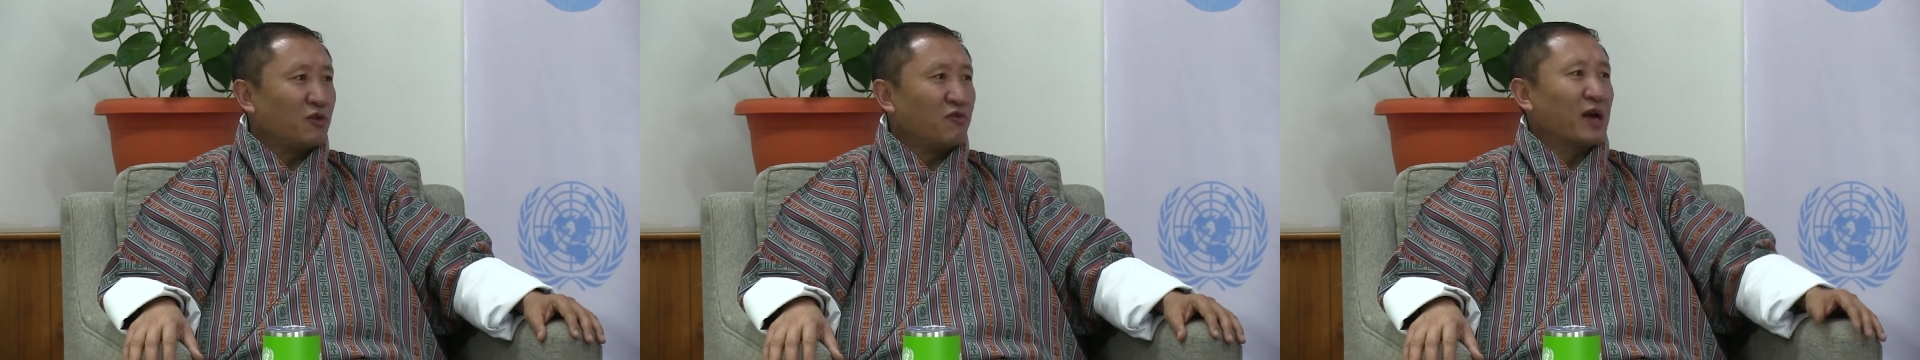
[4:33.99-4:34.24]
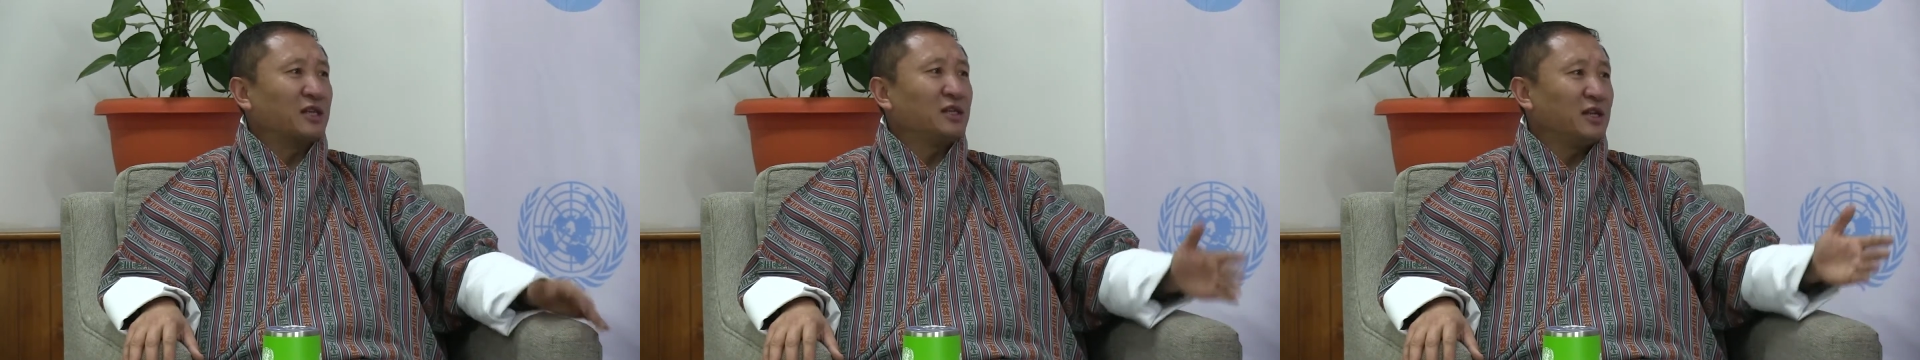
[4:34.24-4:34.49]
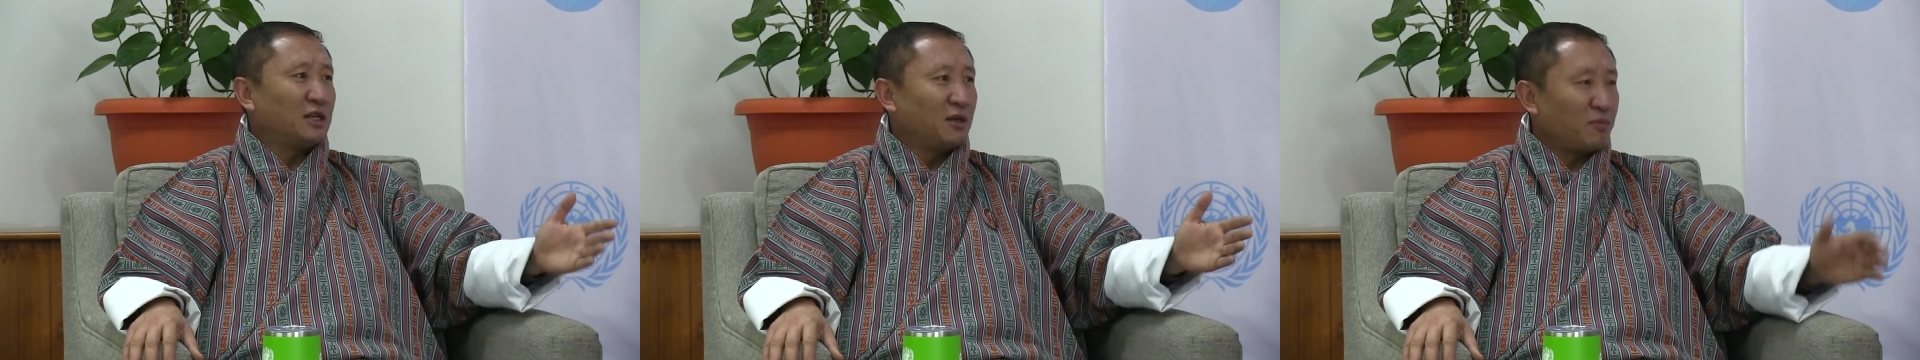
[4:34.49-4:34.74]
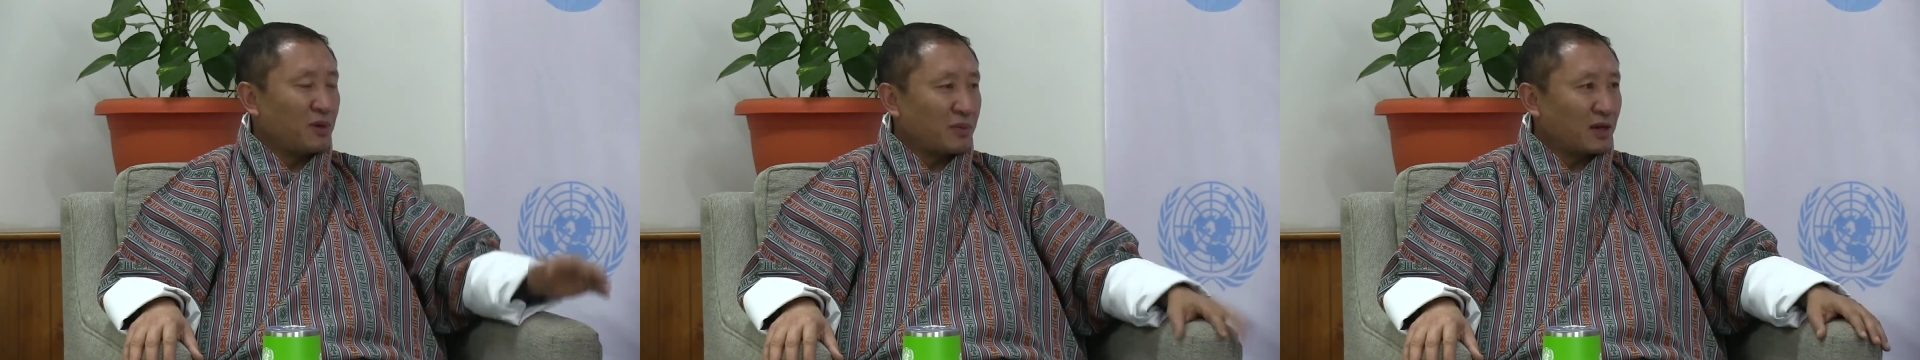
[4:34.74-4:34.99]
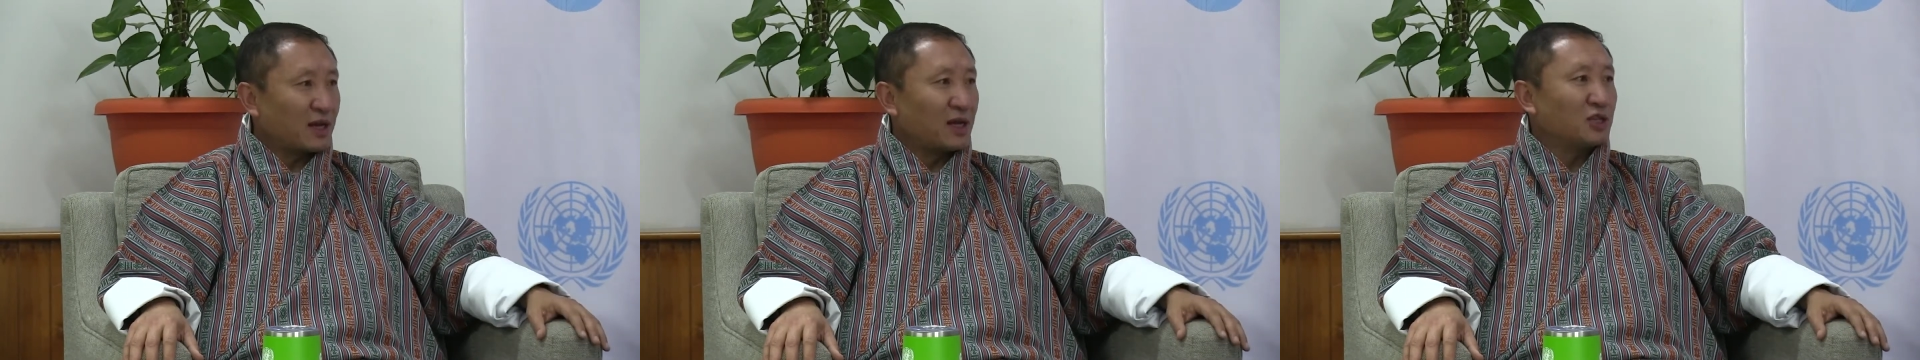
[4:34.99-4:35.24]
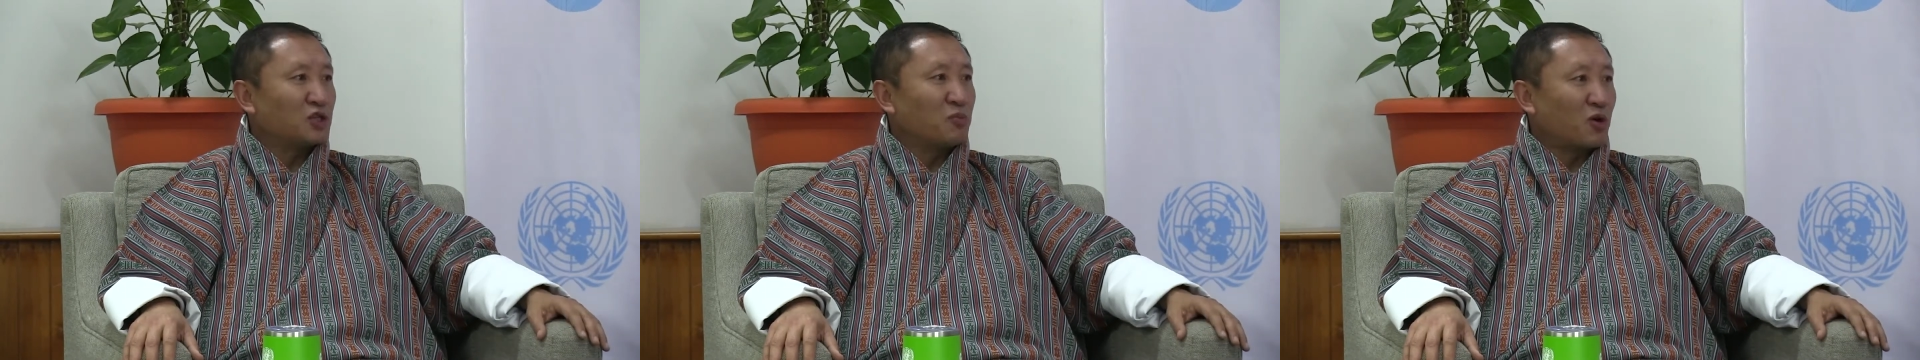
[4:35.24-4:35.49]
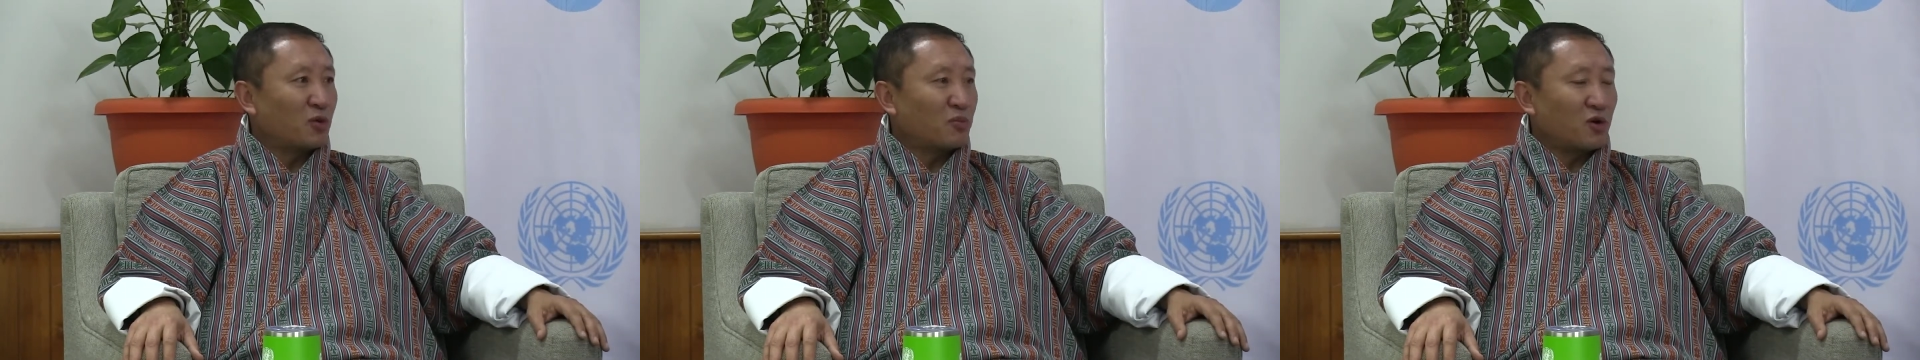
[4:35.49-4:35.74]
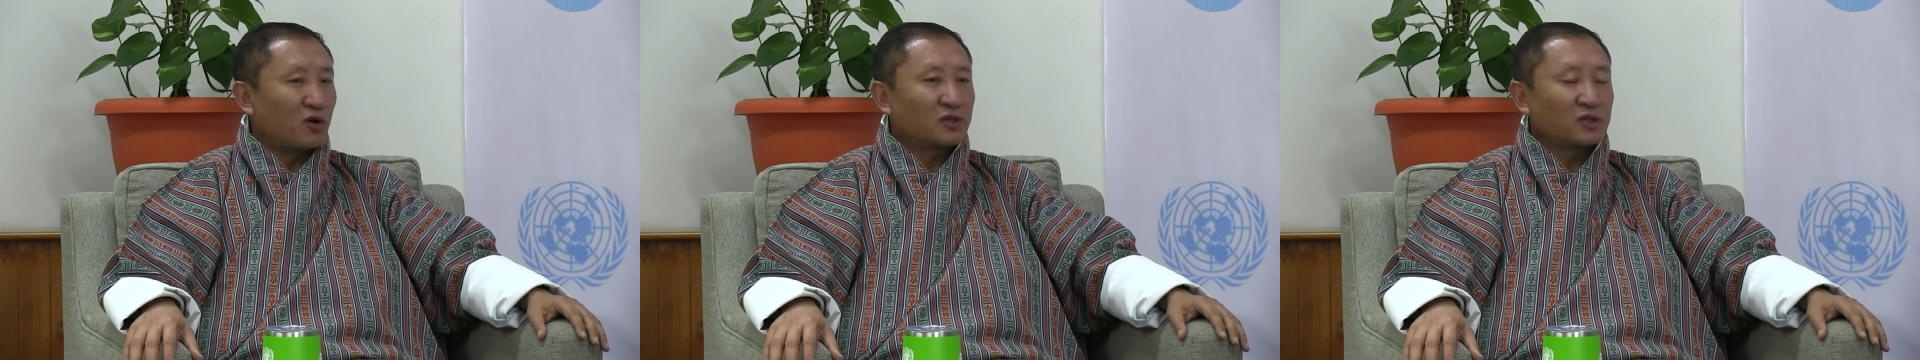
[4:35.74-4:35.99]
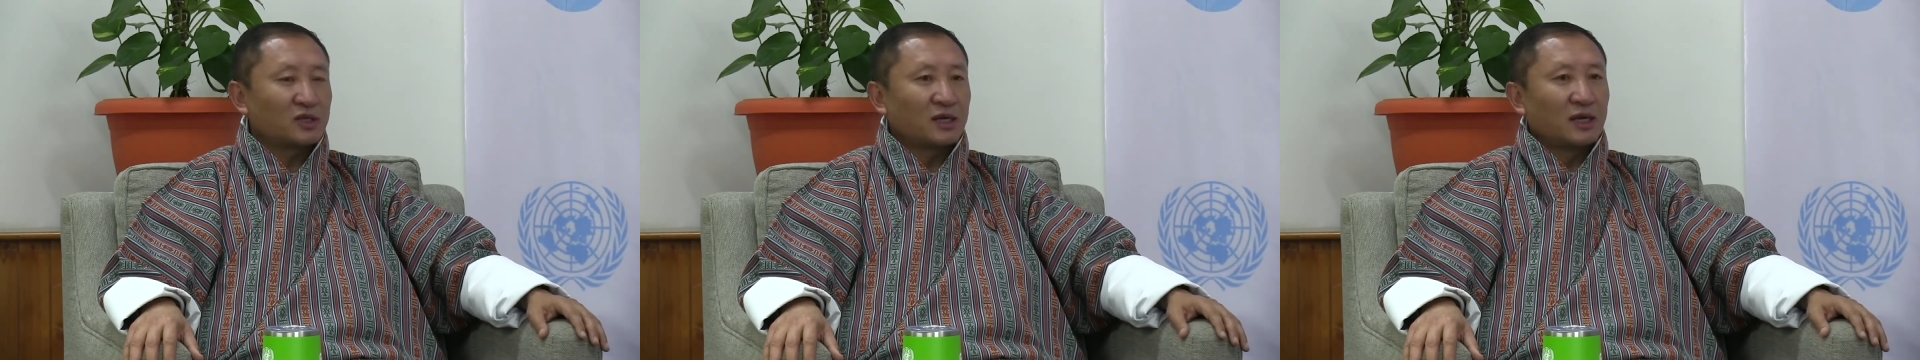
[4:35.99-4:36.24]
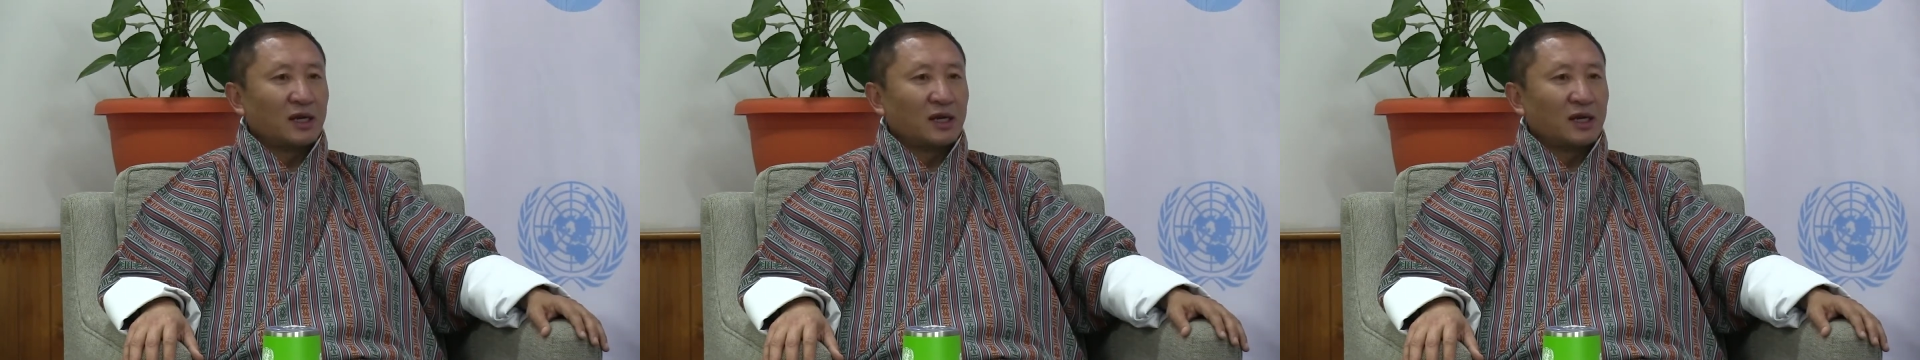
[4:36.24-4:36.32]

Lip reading: vaccinating people against smallpox.